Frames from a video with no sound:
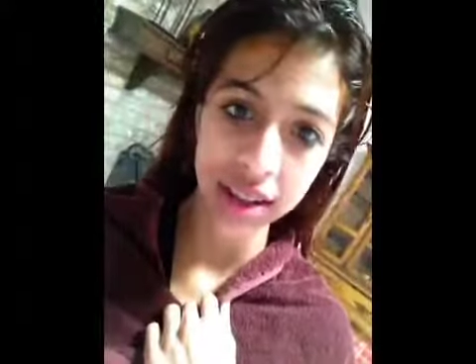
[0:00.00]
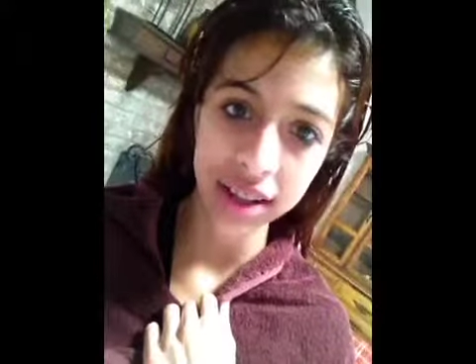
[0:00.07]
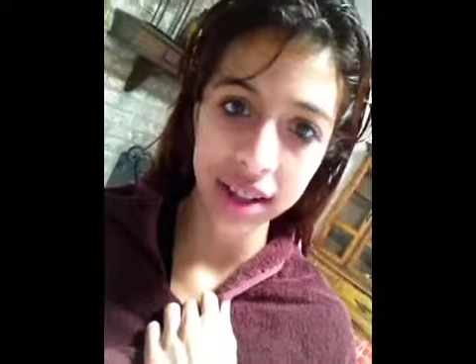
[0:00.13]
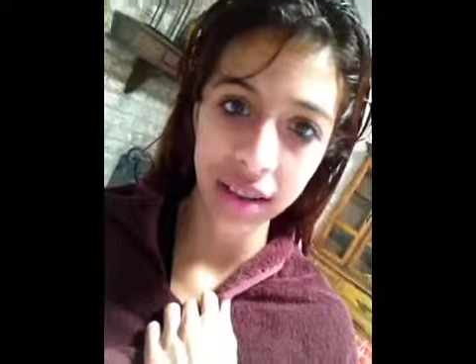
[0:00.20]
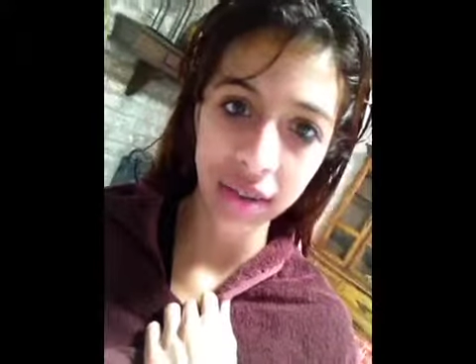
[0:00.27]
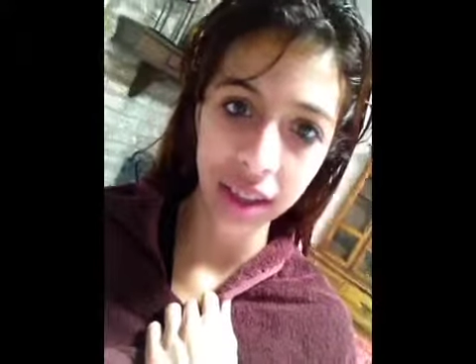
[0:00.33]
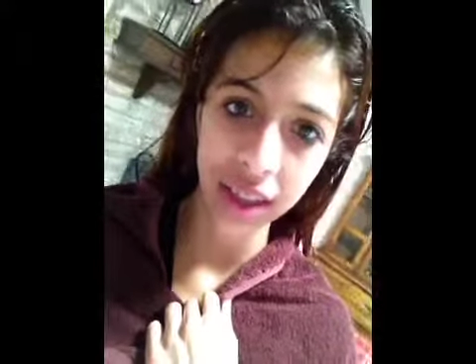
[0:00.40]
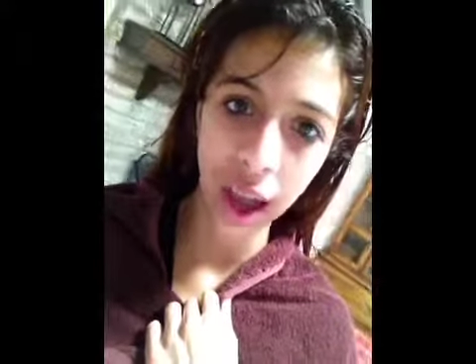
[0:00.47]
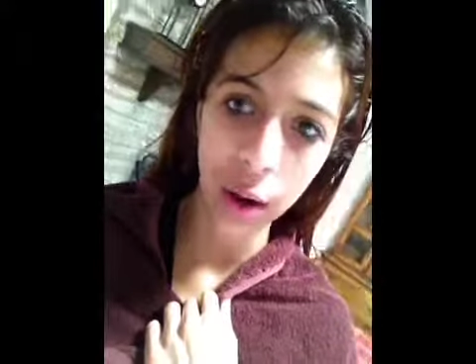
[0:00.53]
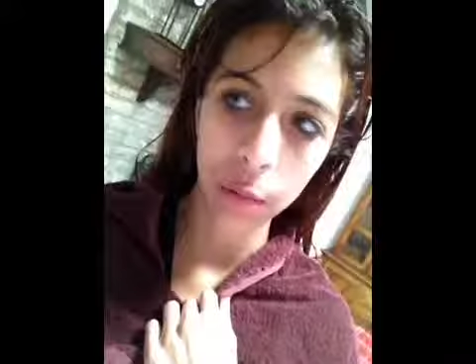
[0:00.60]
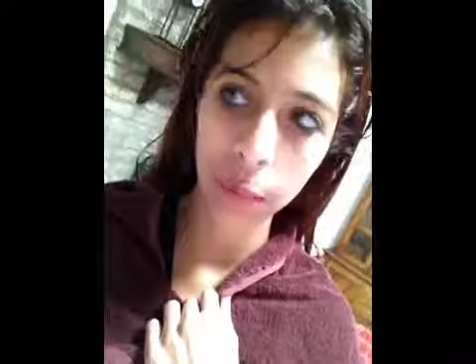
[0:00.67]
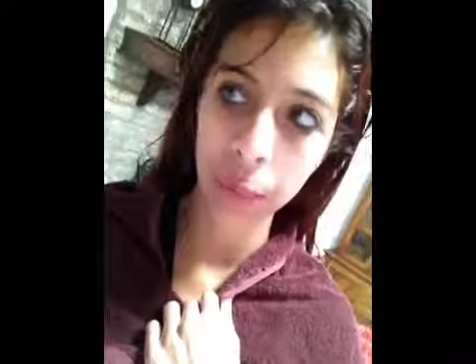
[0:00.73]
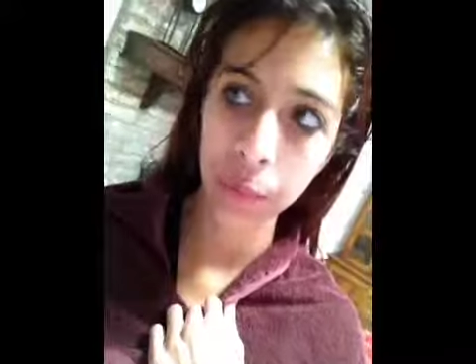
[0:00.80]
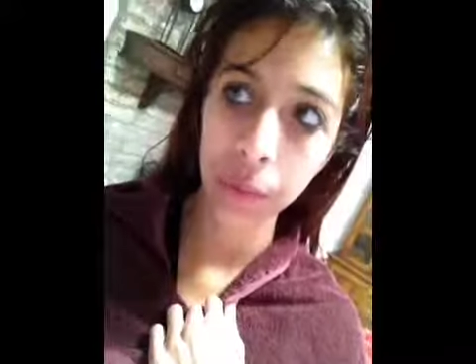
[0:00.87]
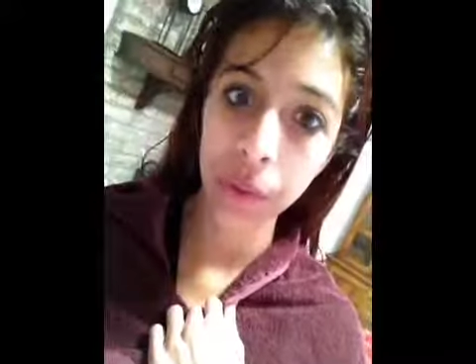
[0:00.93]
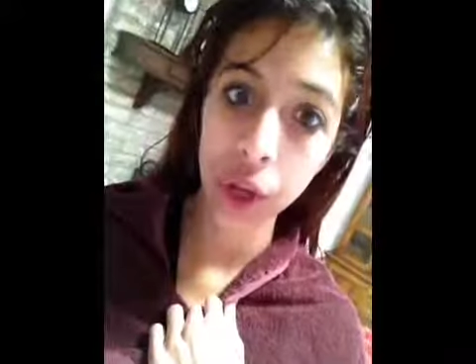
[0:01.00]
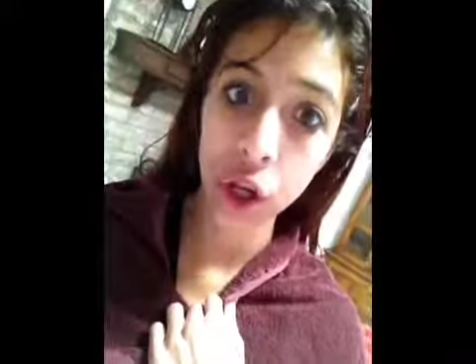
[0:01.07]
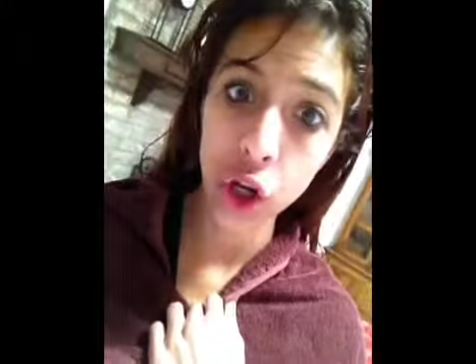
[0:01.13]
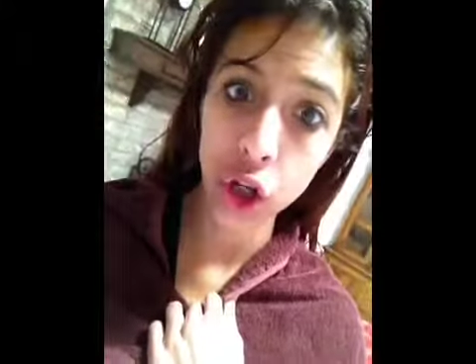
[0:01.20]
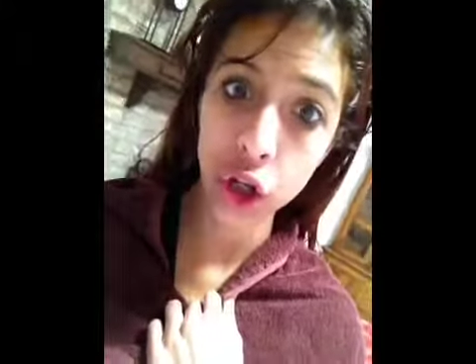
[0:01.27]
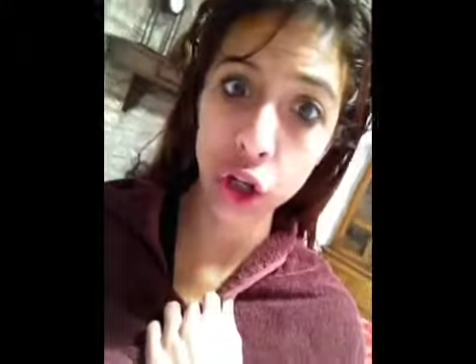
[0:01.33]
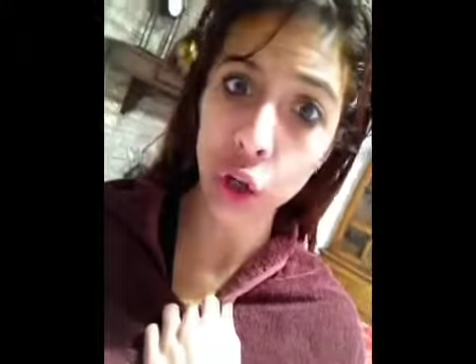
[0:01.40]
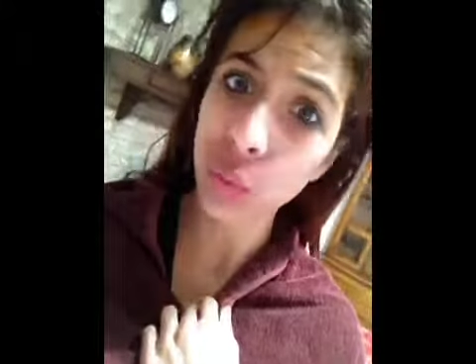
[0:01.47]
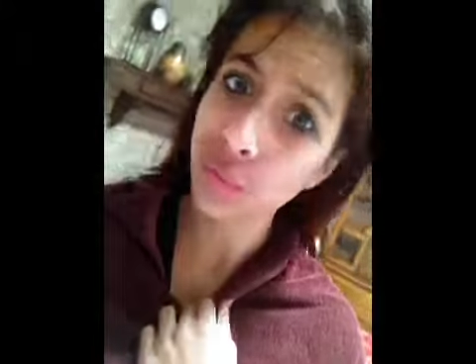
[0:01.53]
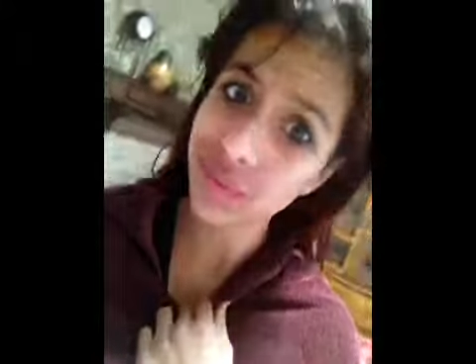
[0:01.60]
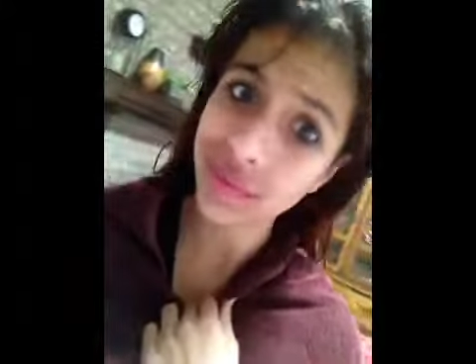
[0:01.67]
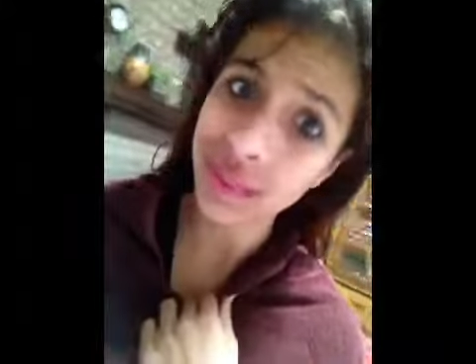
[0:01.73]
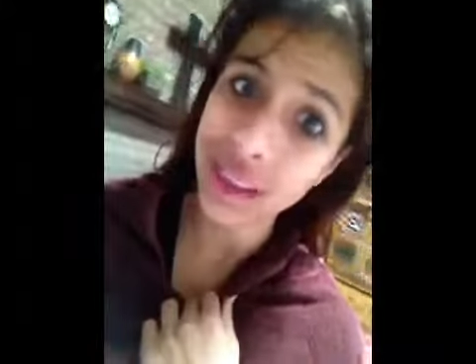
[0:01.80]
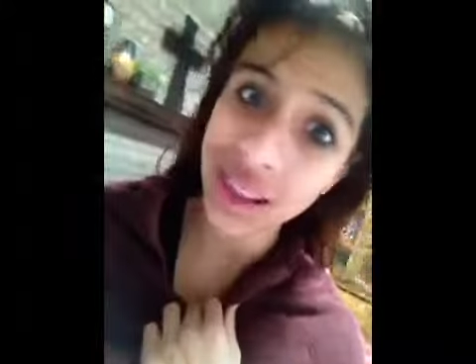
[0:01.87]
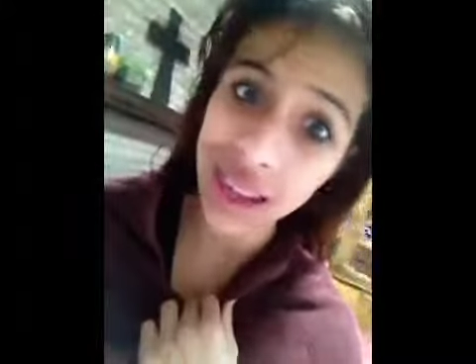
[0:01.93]
and stuff like that. So,
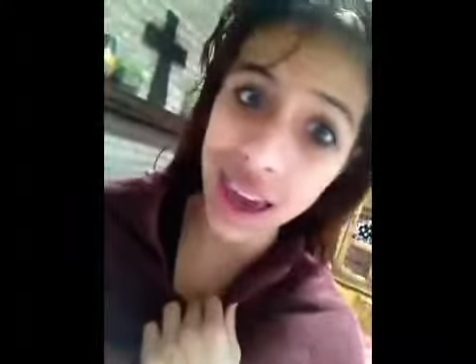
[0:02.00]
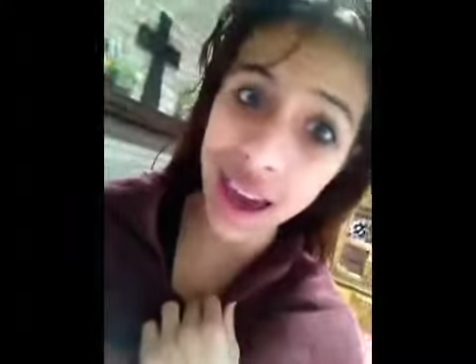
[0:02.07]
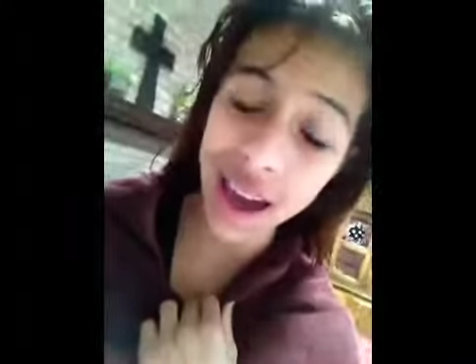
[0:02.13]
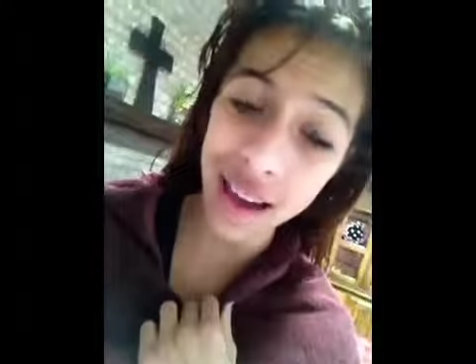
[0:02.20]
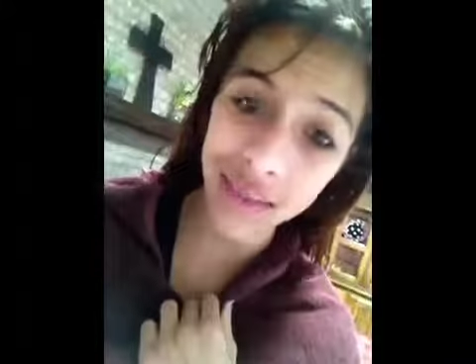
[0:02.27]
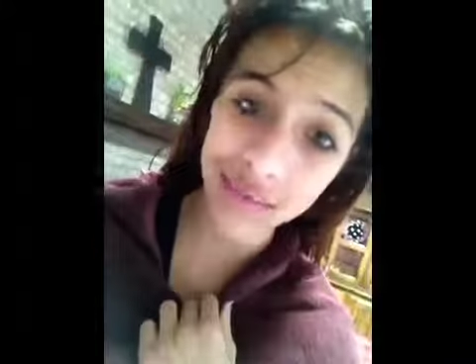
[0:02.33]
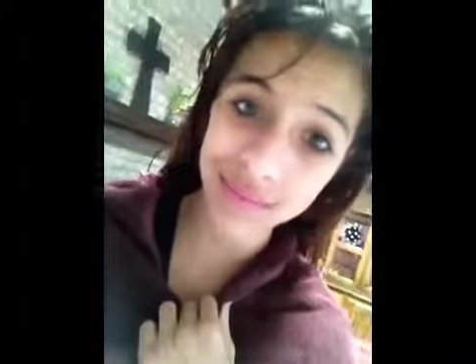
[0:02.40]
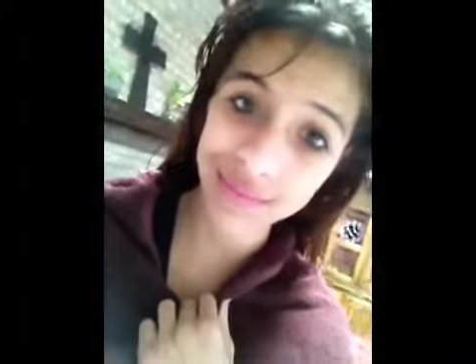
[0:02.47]
yeah.